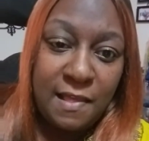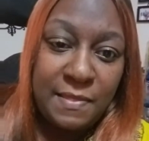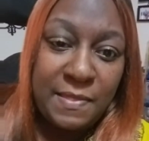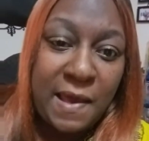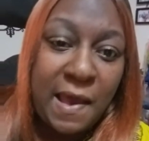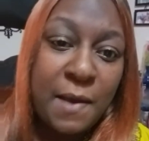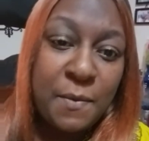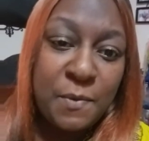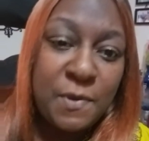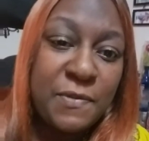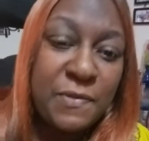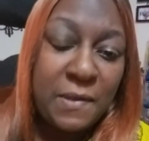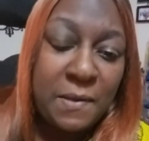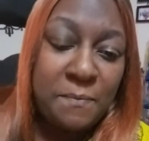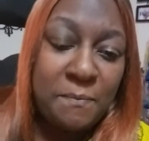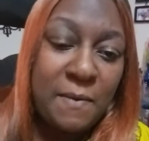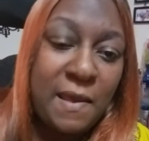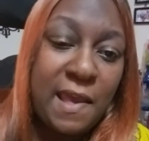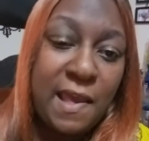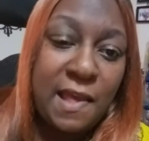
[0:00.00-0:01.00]
That was
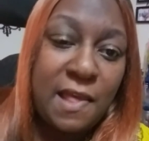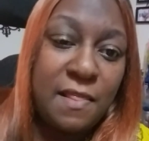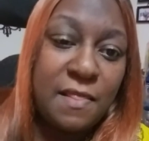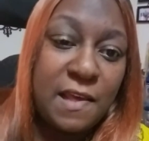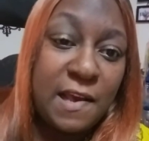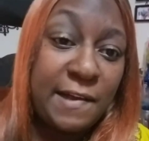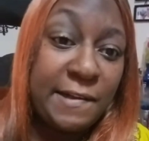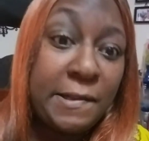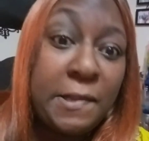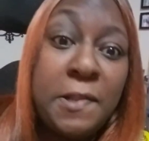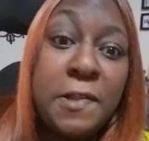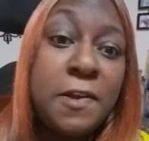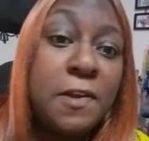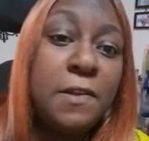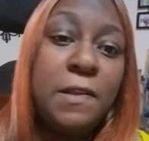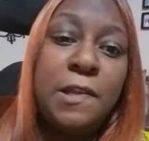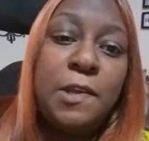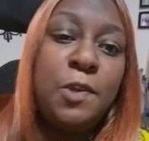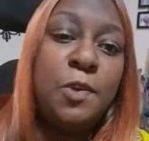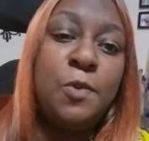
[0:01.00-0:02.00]
a man that
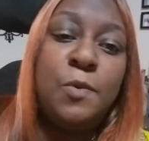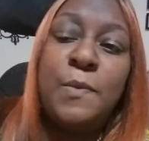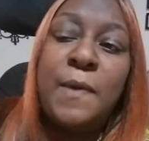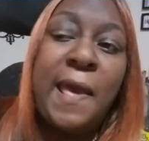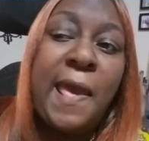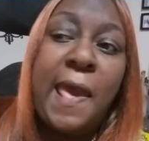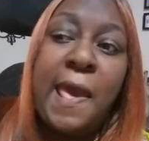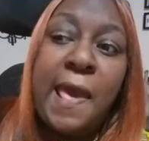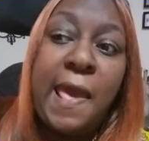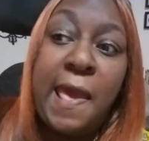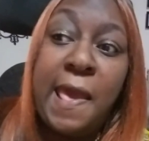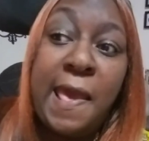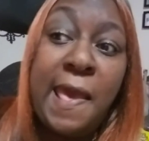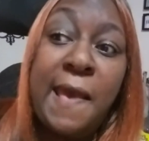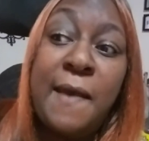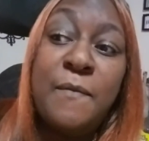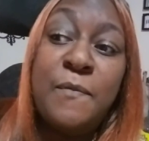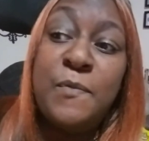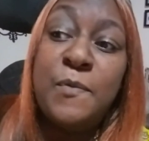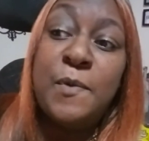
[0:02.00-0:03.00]
clearly knew
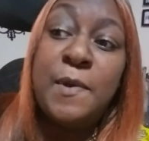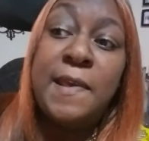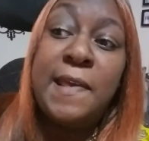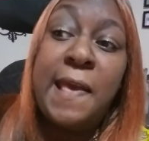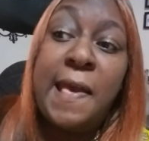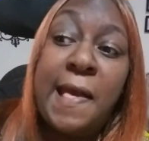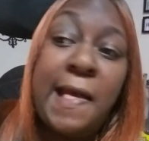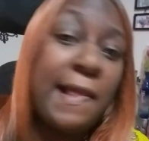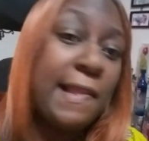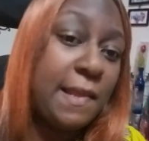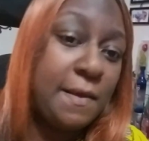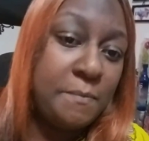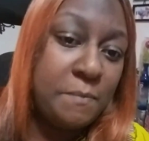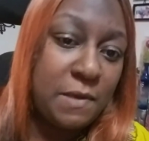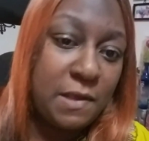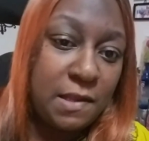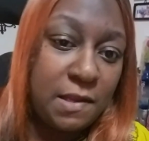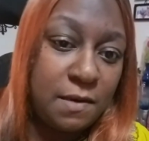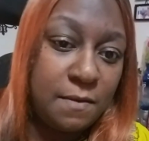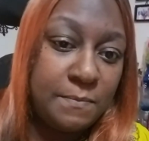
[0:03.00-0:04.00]
every
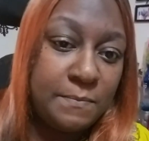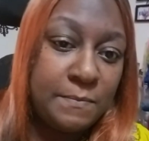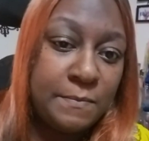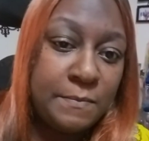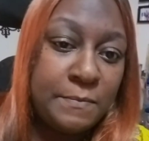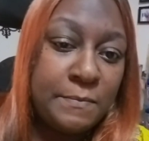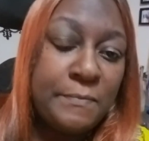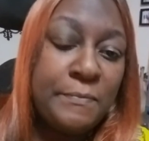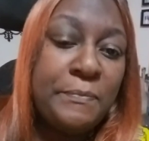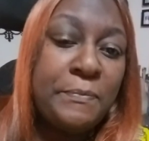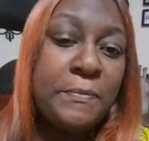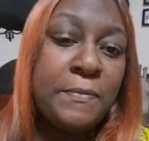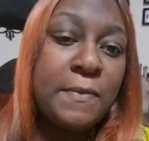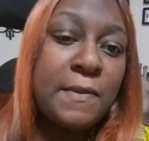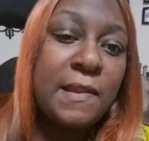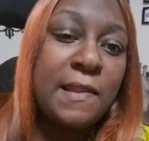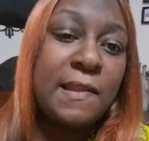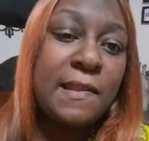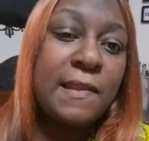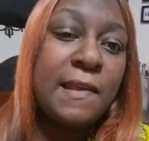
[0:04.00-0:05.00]

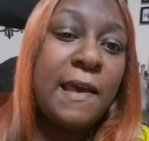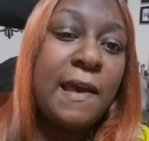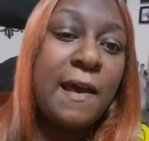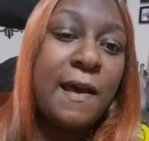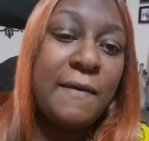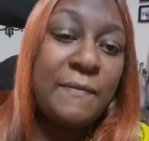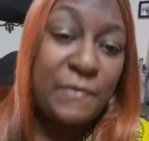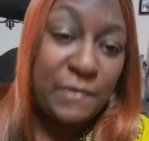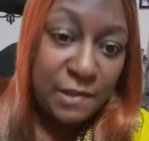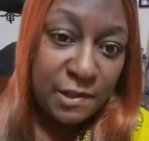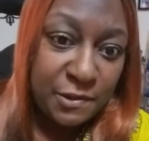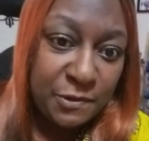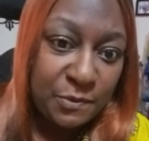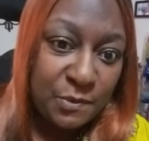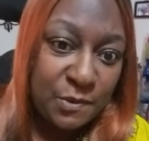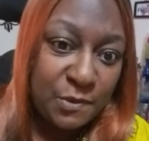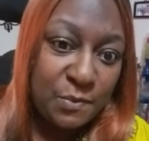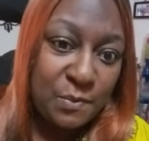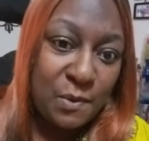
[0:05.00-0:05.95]
element of this was